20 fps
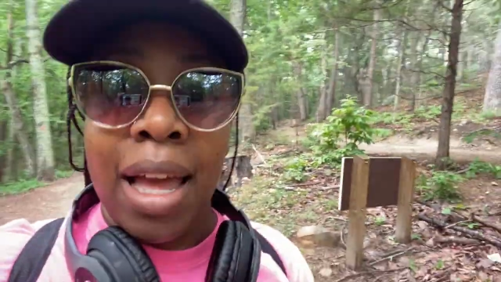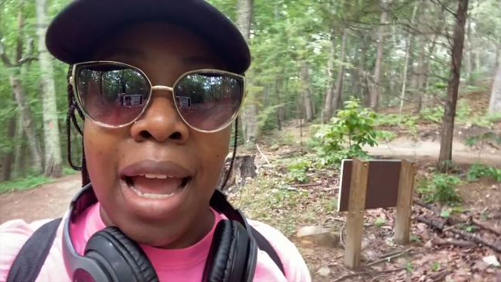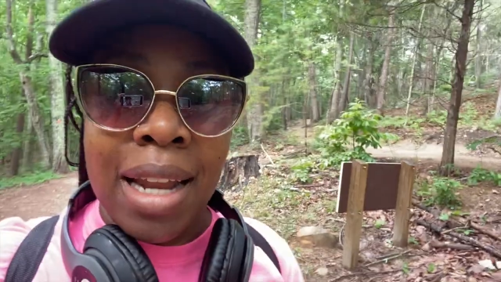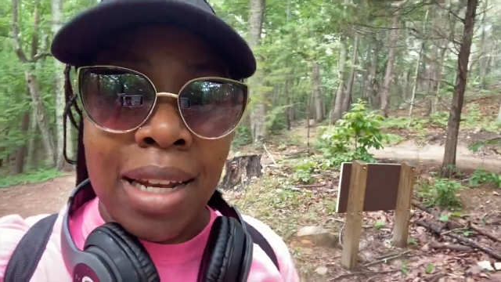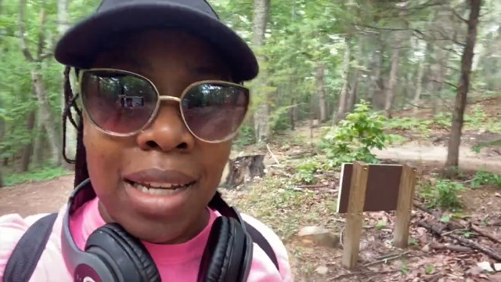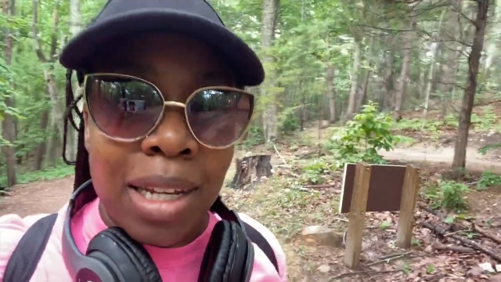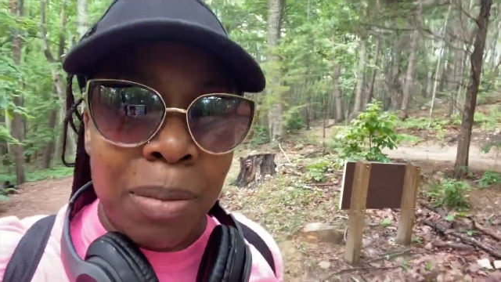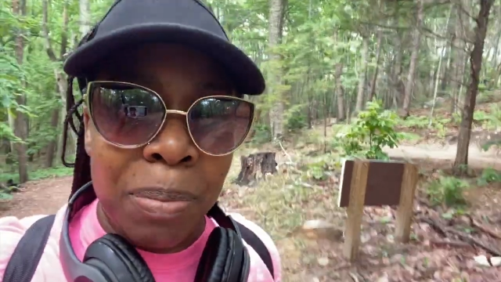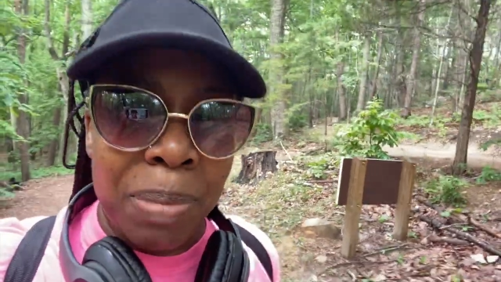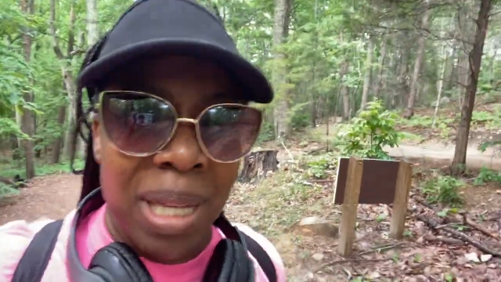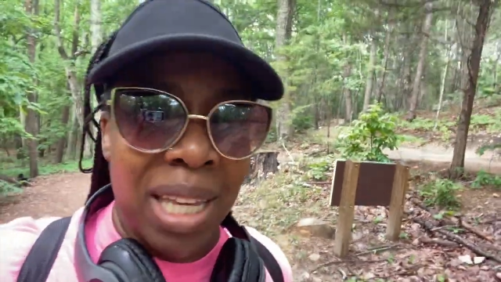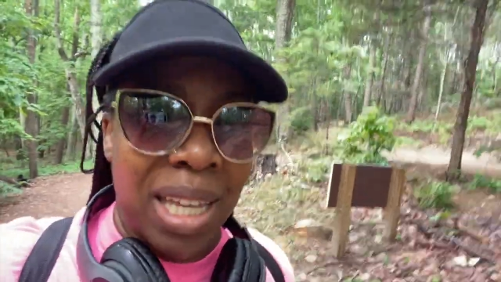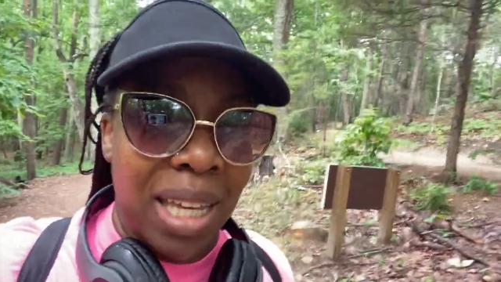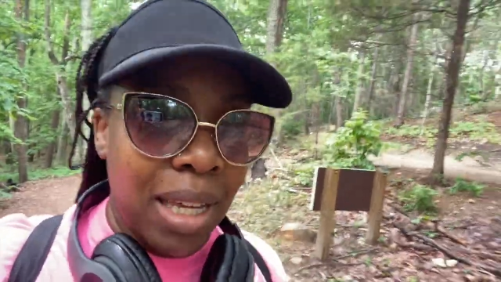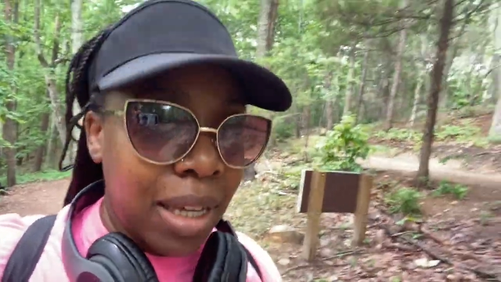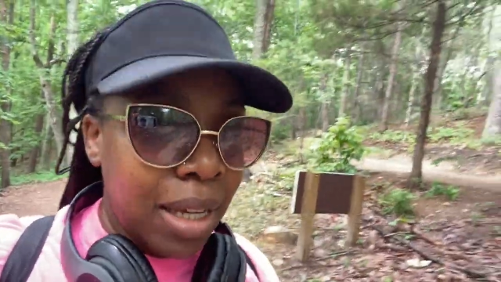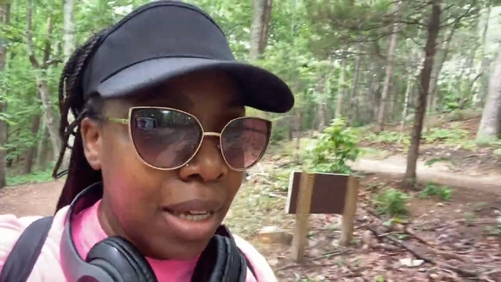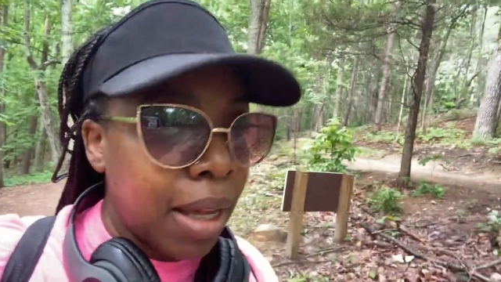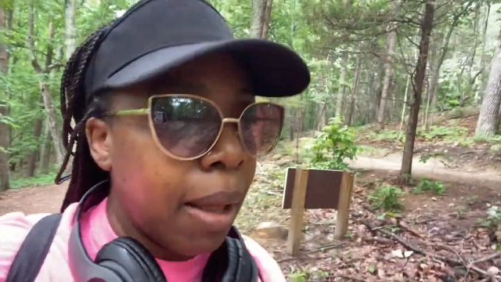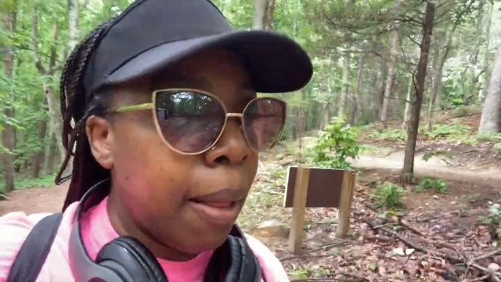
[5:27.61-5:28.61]
I need to
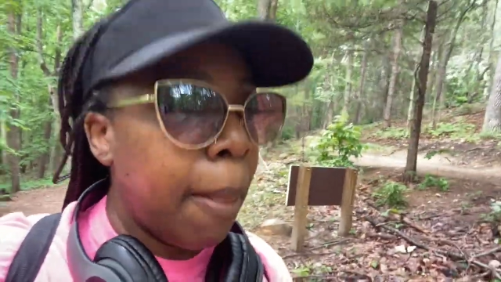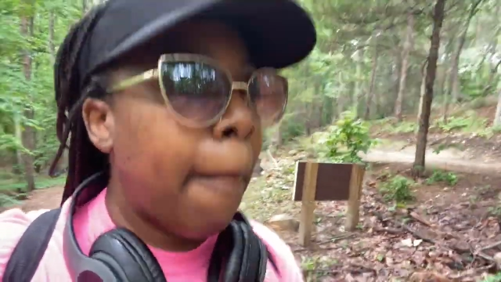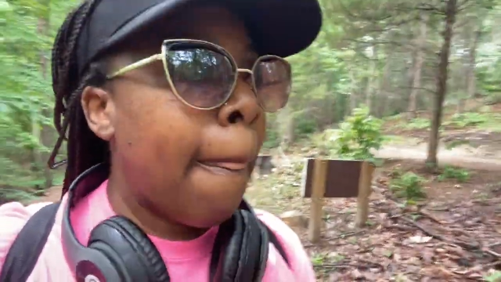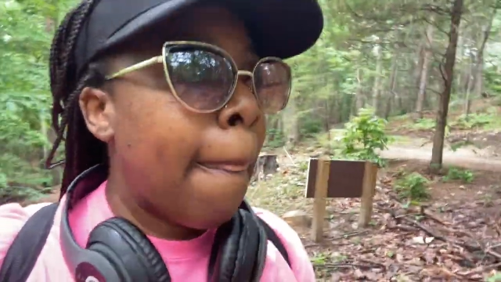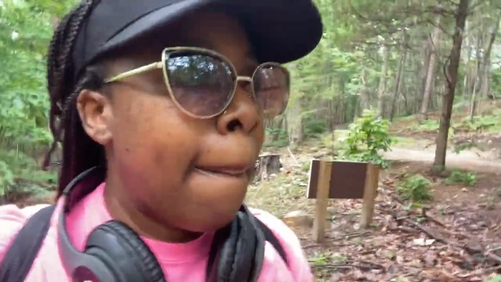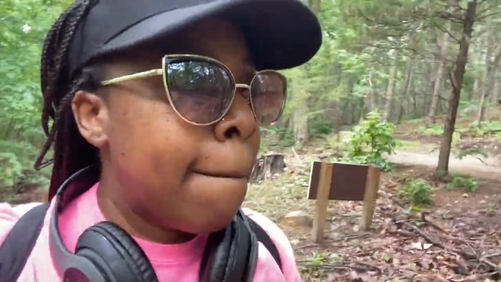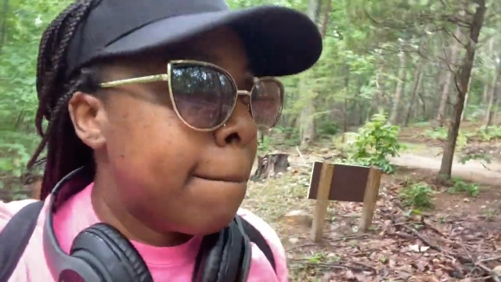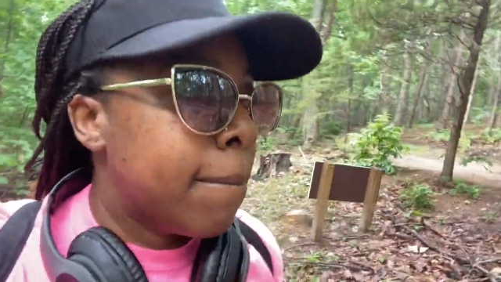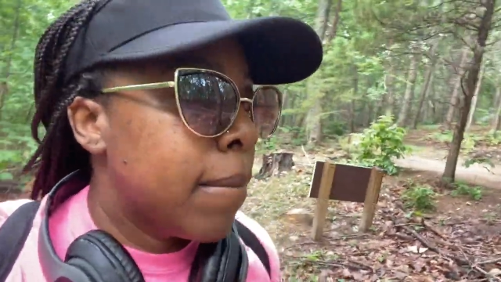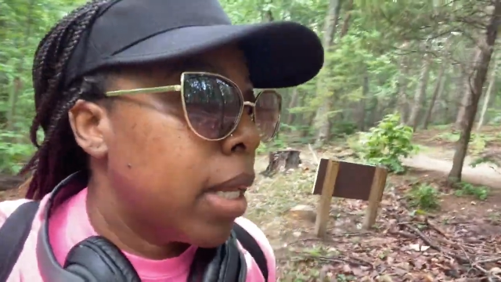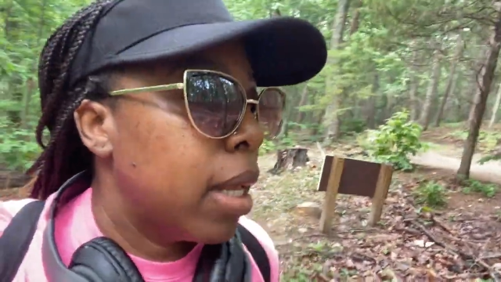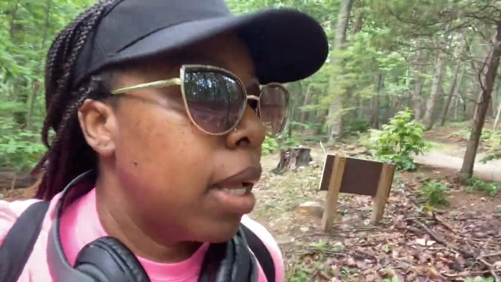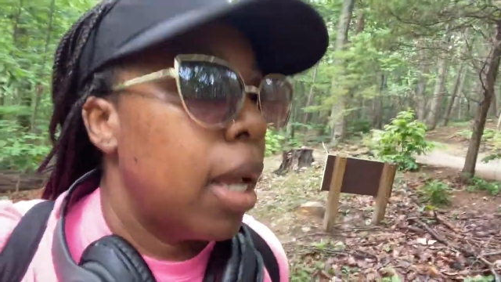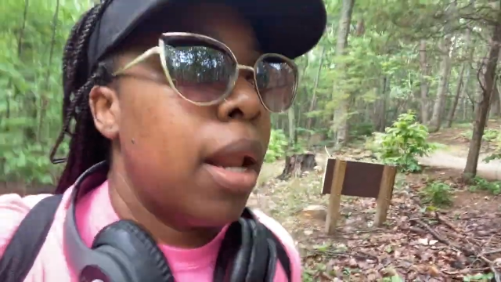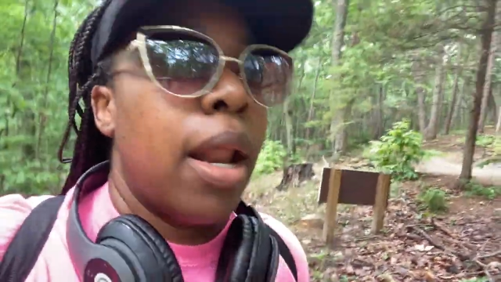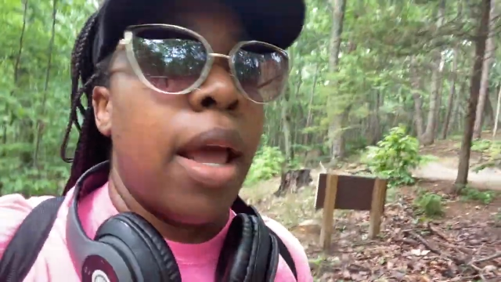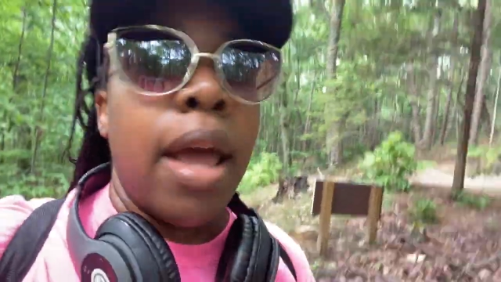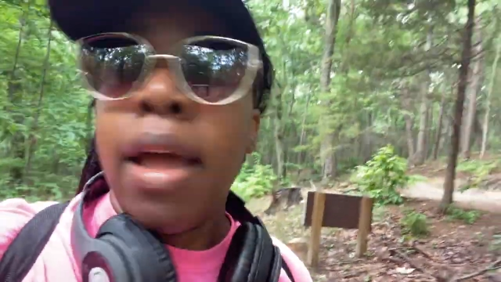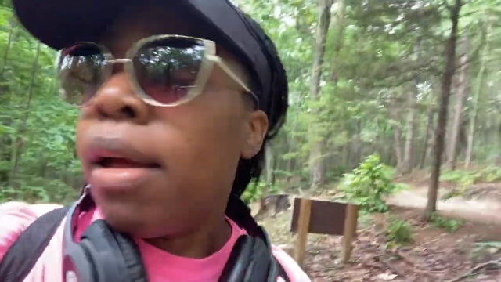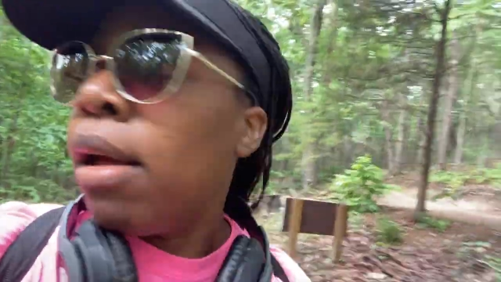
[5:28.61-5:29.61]
pee
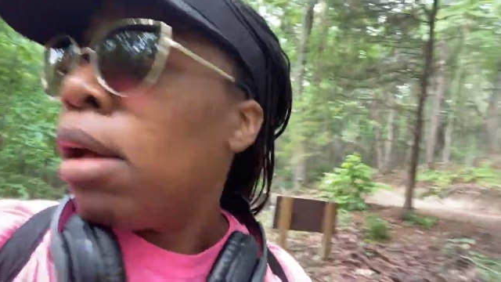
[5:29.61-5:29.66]
and I,